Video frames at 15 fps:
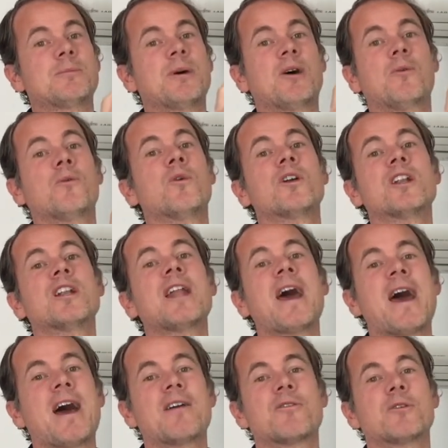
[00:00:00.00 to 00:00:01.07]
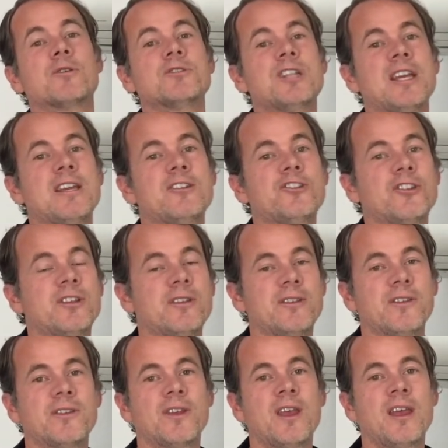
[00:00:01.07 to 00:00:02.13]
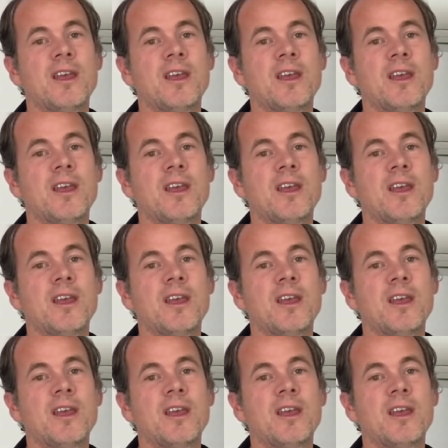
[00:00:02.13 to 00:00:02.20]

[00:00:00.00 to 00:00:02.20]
about 1.5 rotations,